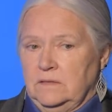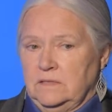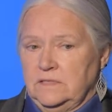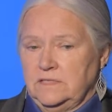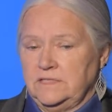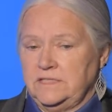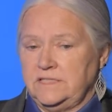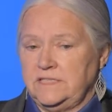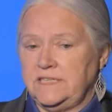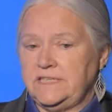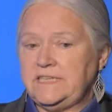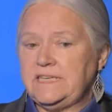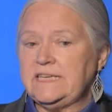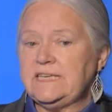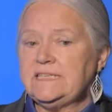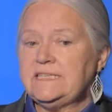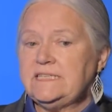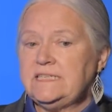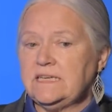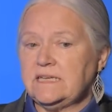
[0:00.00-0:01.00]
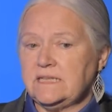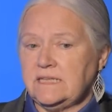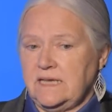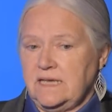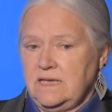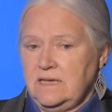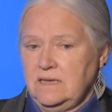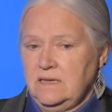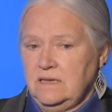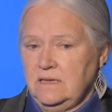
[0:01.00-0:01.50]

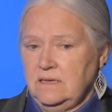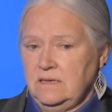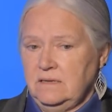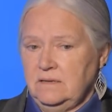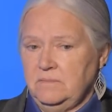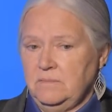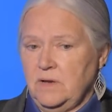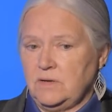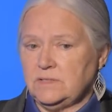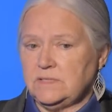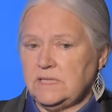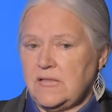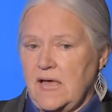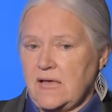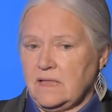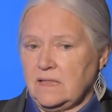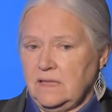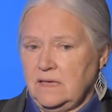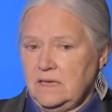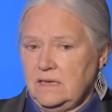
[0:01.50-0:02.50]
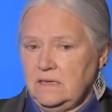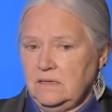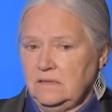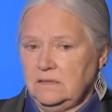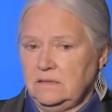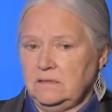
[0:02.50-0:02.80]
statistically most likely